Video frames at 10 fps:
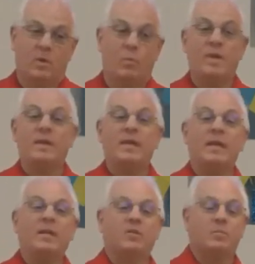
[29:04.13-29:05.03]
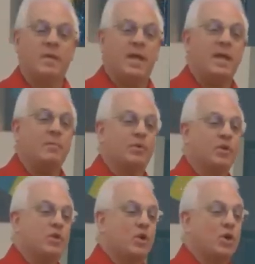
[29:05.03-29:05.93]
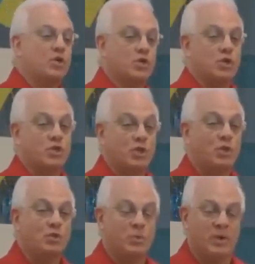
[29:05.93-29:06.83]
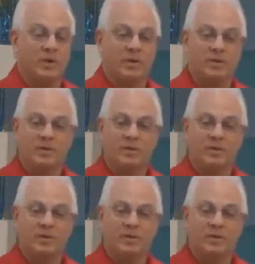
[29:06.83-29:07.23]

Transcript: We need to be able to nurture children